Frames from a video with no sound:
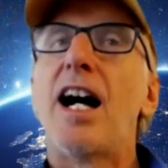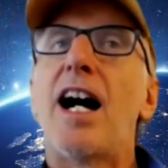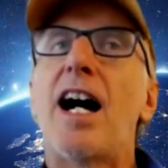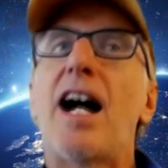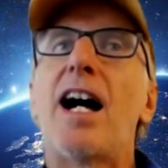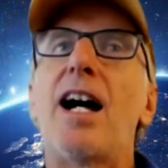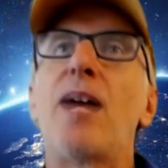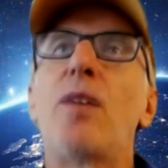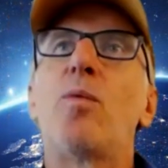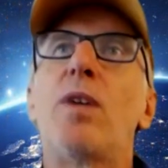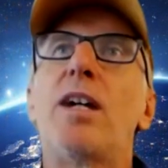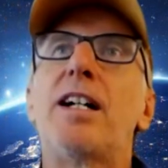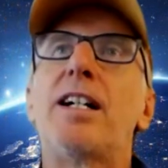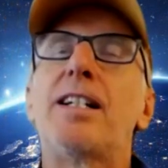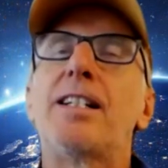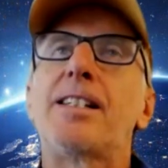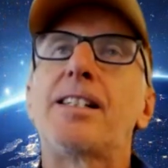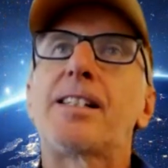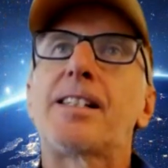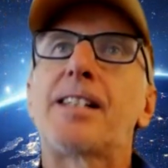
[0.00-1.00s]
I
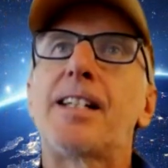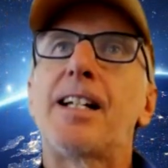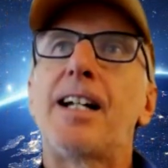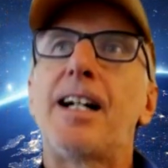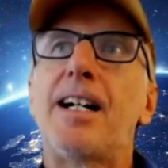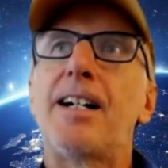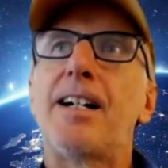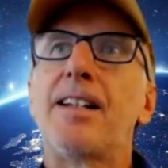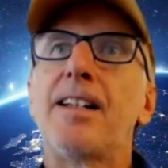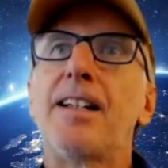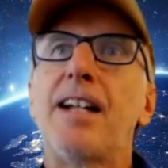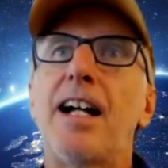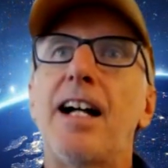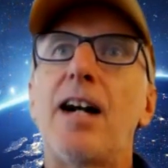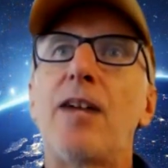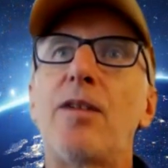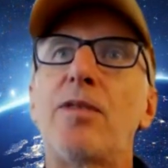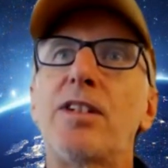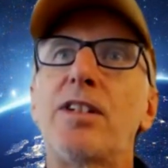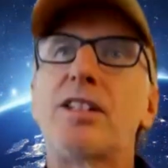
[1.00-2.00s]
was, uh,
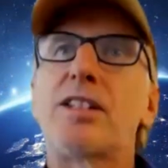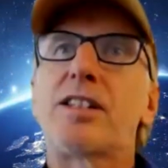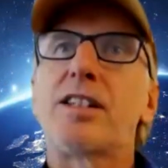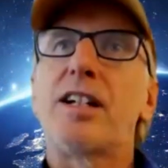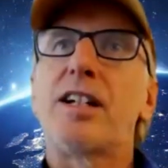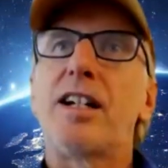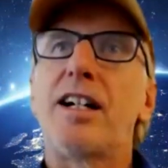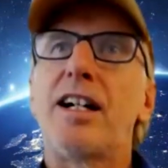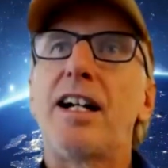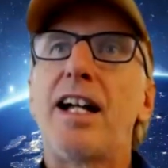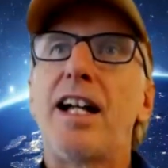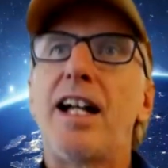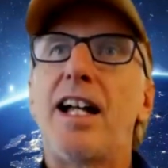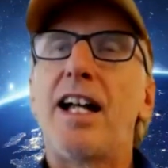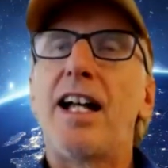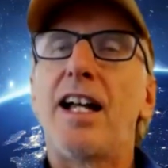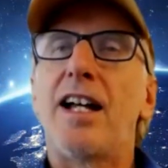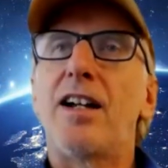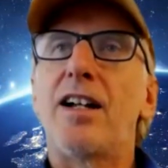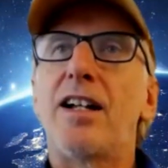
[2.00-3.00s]
I was uh,
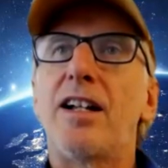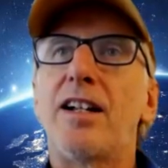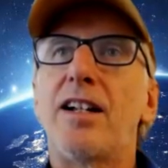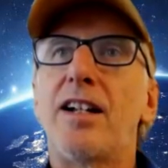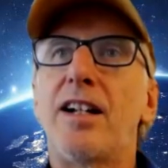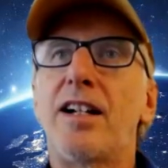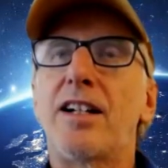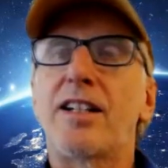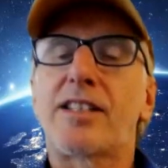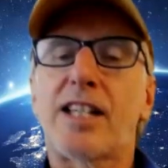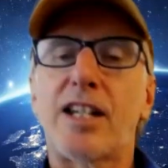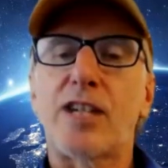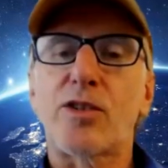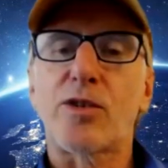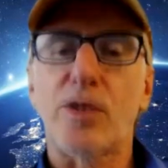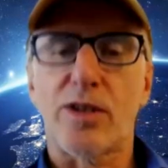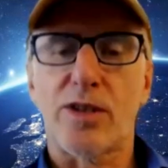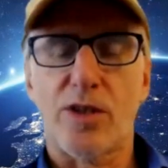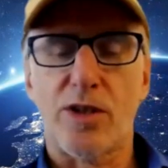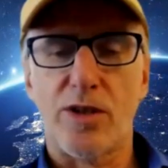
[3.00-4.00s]
eh, uh,
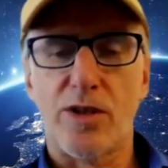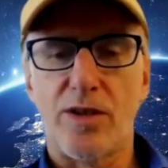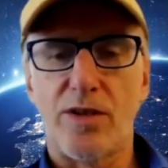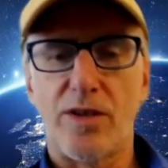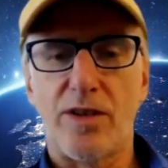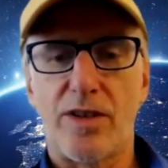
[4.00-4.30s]
scheduled to